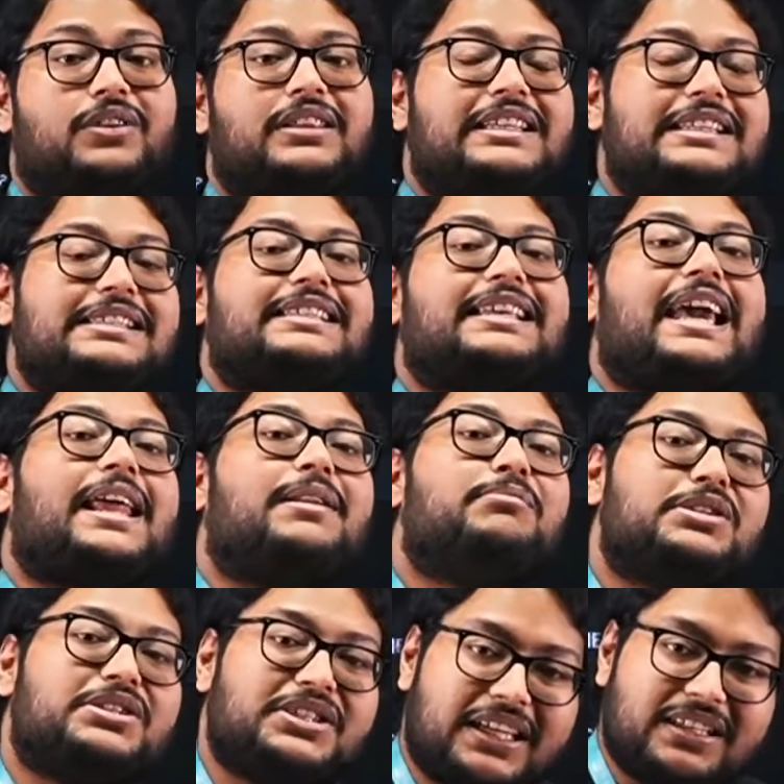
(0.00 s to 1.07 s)
These can be
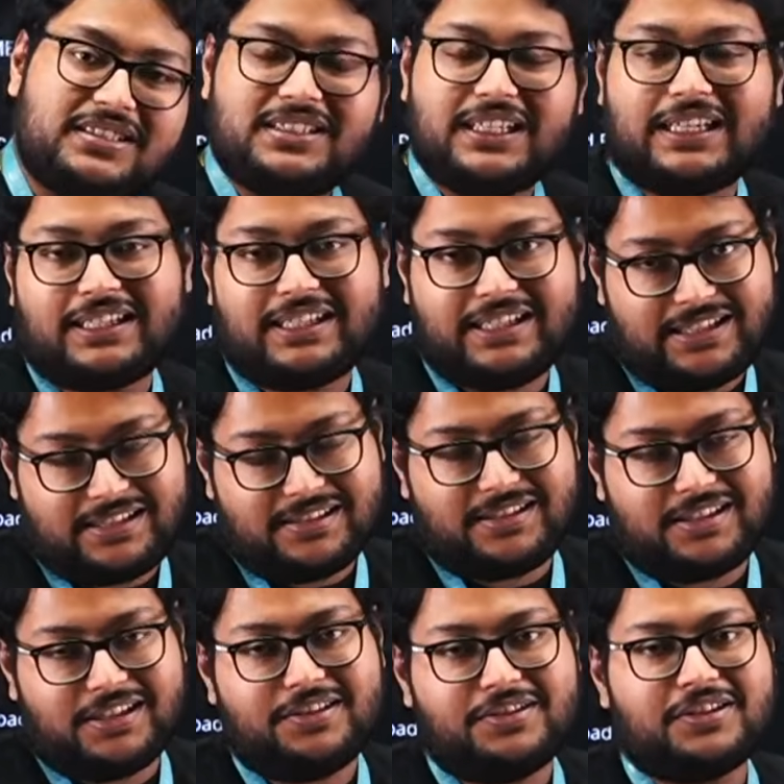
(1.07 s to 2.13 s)
changed at a later
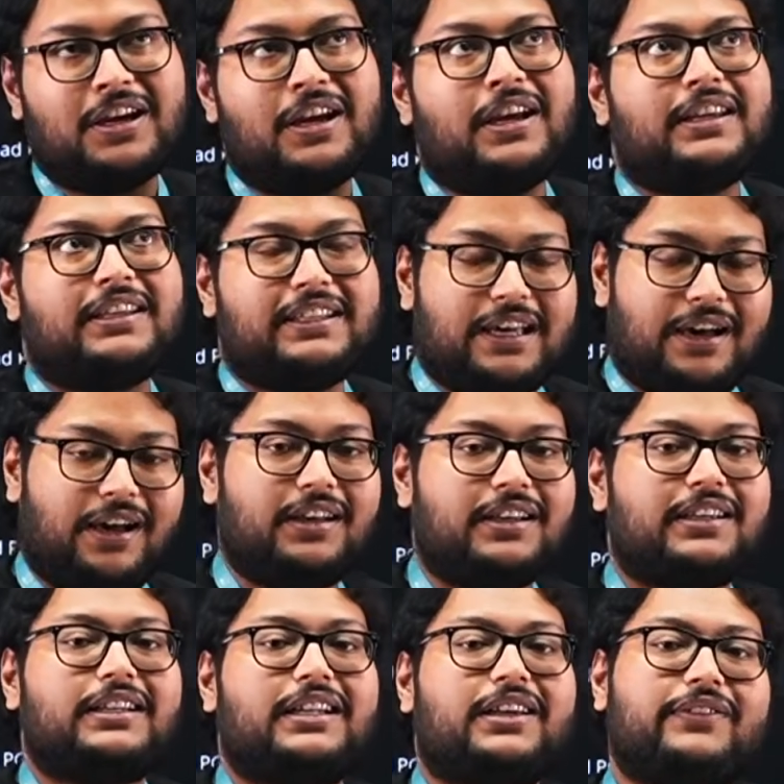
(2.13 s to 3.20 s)
stage. Yeah,
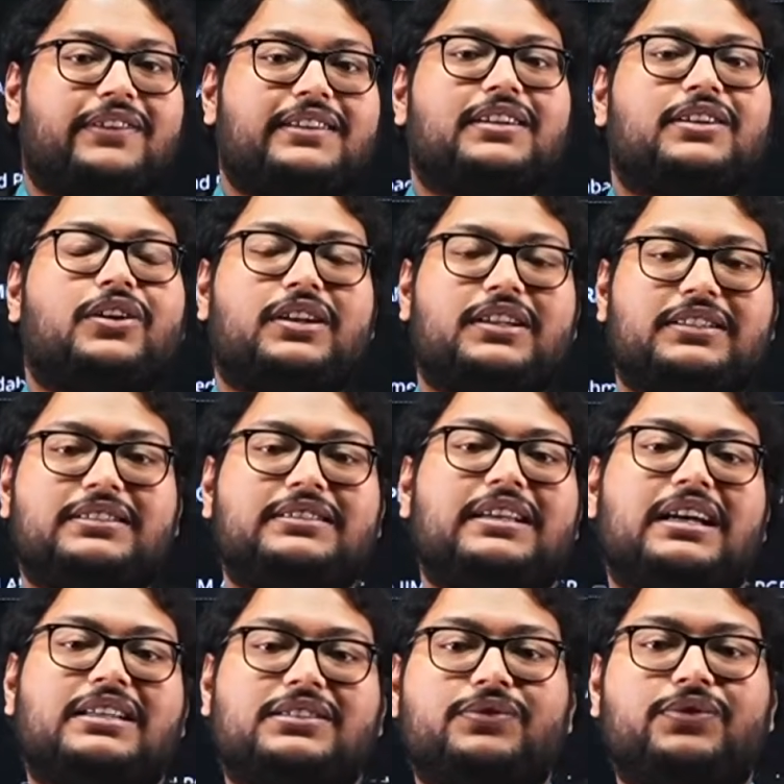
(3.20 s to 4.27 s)
okay, like when the colleges
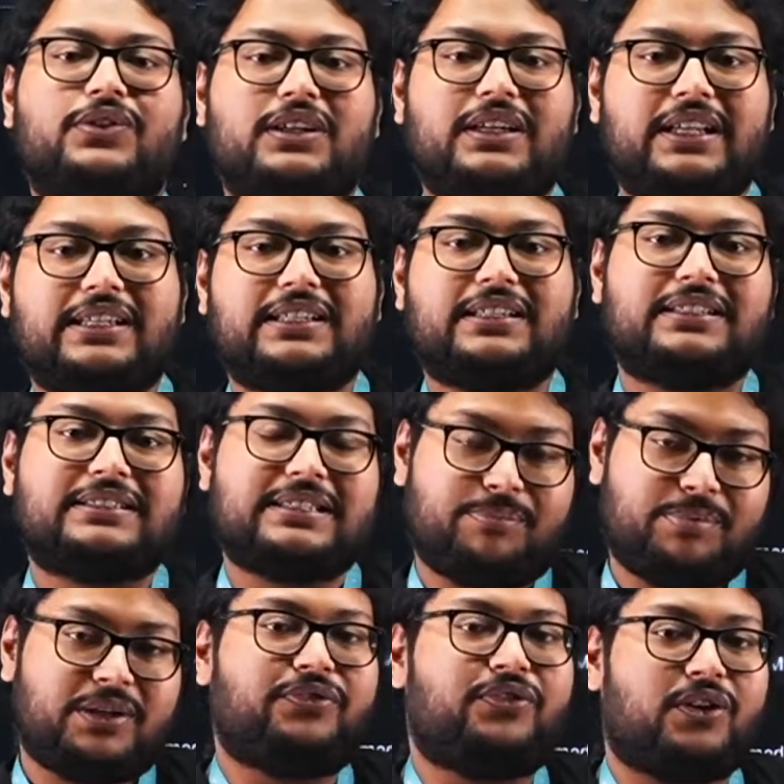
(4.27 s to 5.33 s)
ask for like a
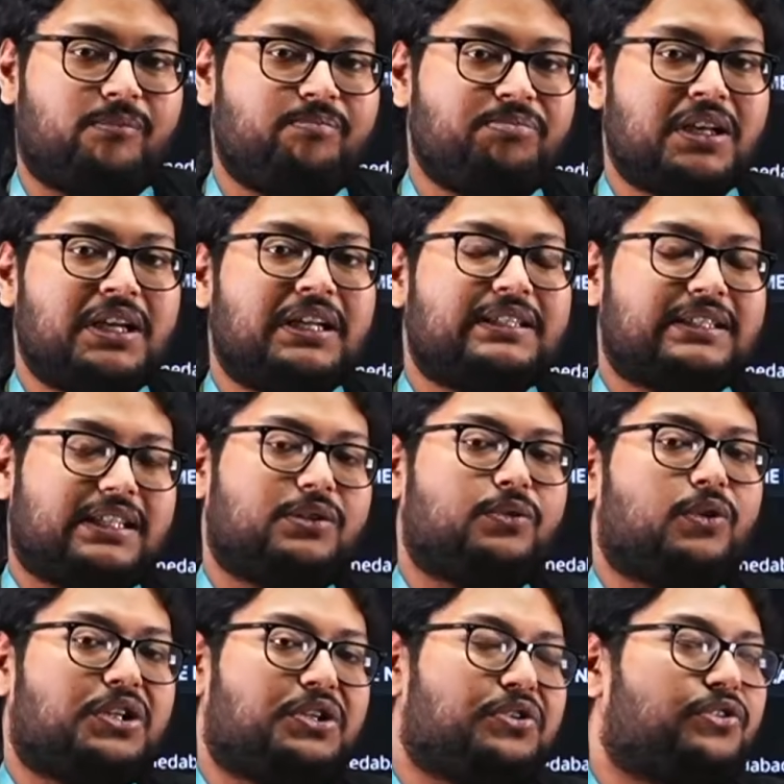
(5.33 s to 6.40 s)
separate form that they
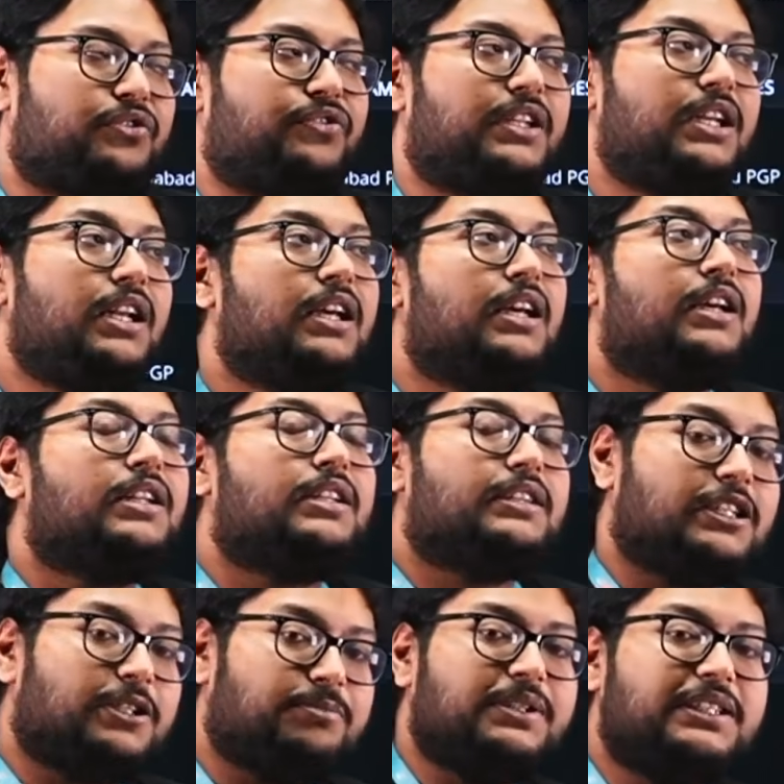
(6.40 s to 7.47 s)
want you to fill,
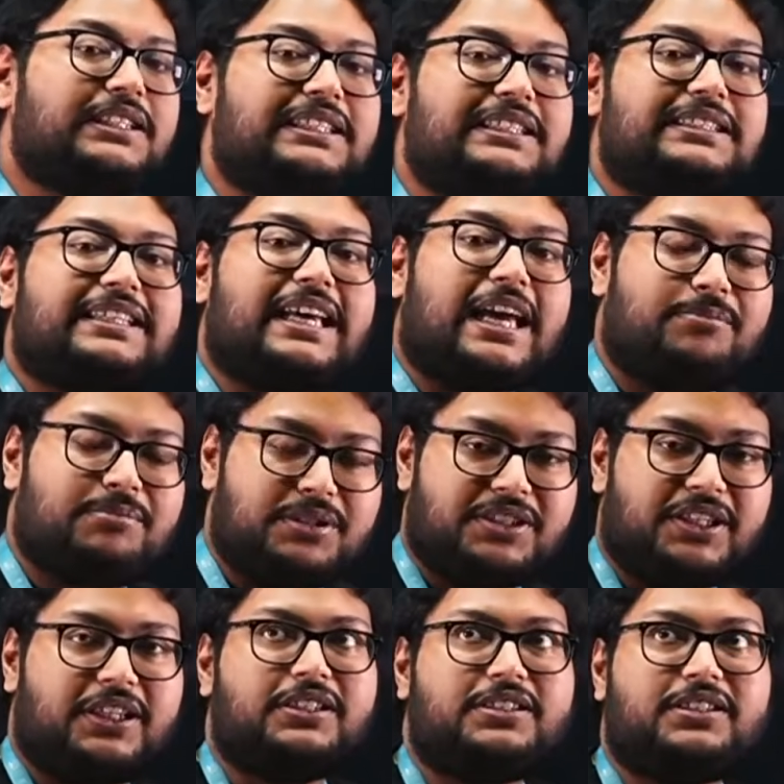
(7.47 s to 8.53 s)
tabhi these can be
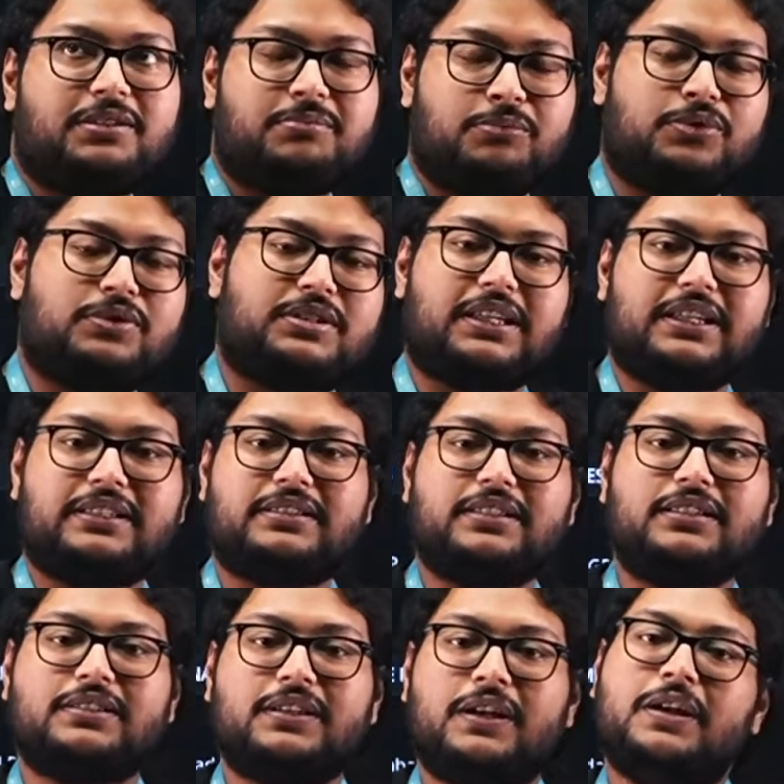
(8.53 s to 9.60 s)
changed in most
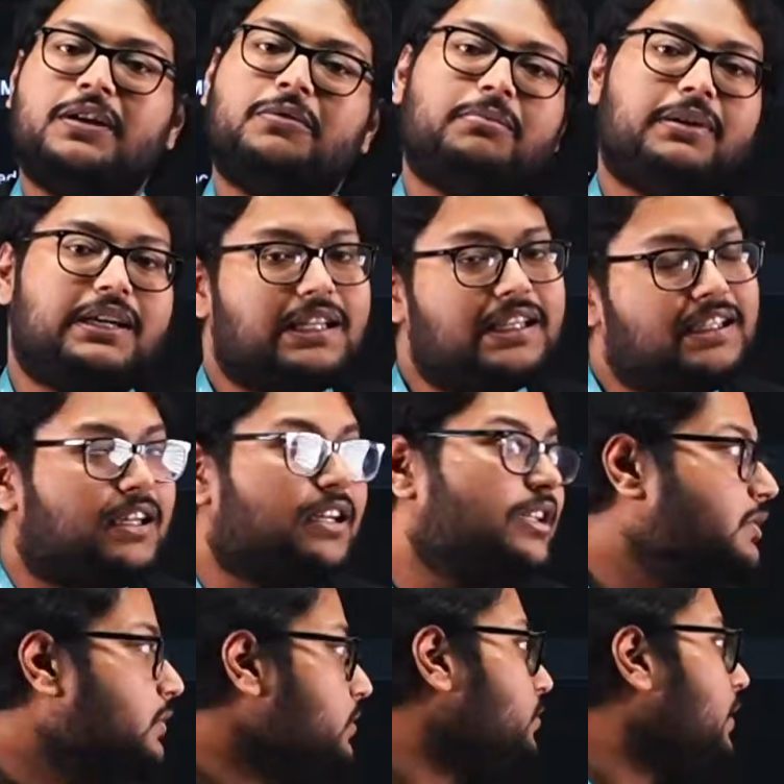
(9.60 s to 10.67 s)
cases. But here,
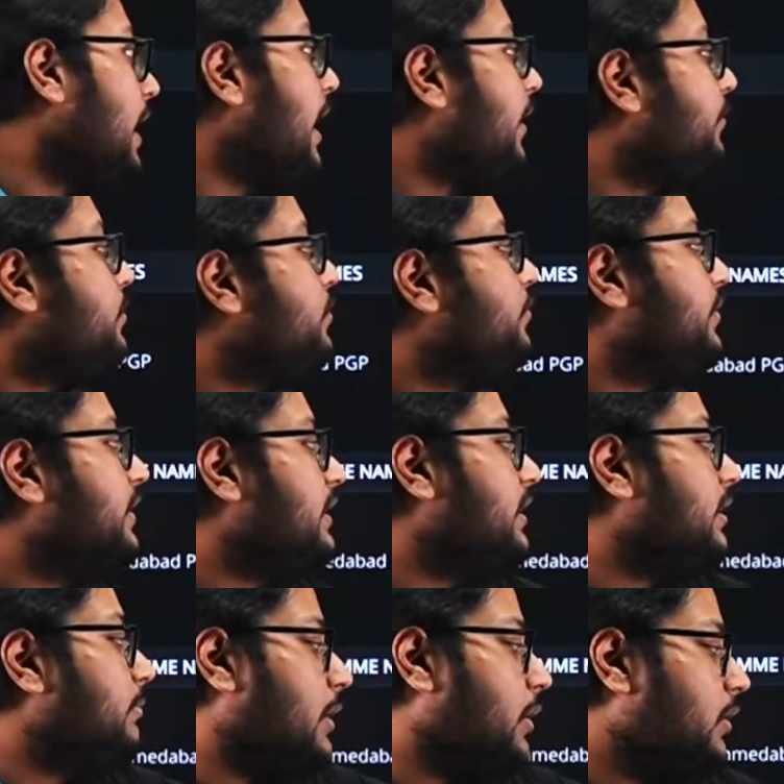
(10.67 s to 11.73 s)
so you have to fill
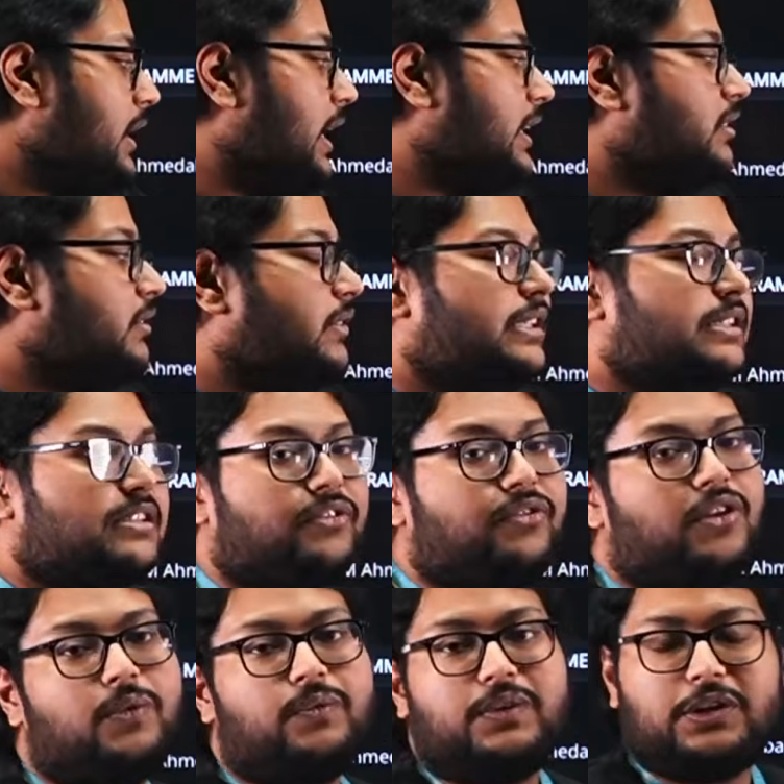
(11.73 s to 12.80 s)
them out, otherwise the
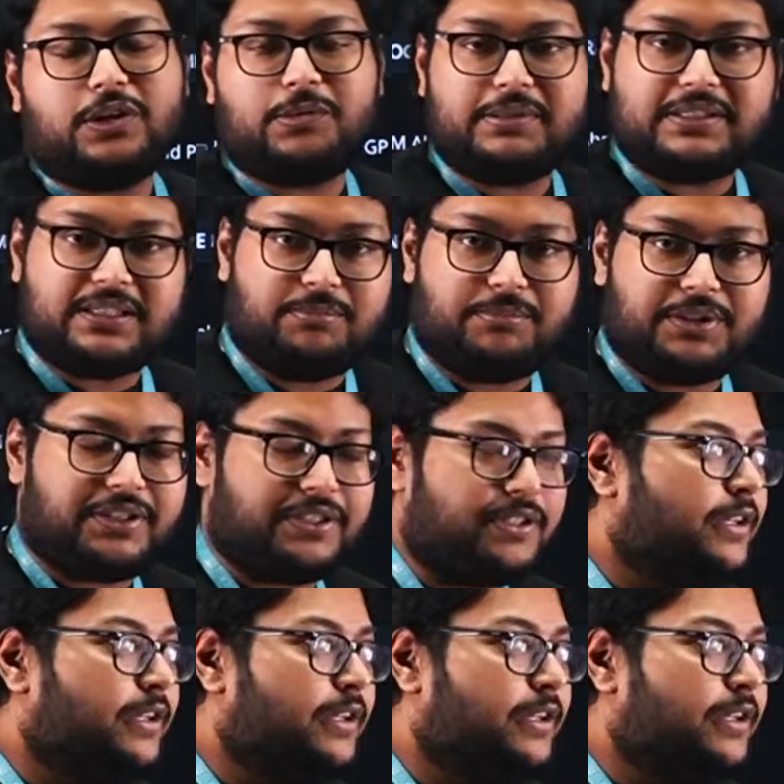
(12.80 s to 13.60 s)
form will not be submitted.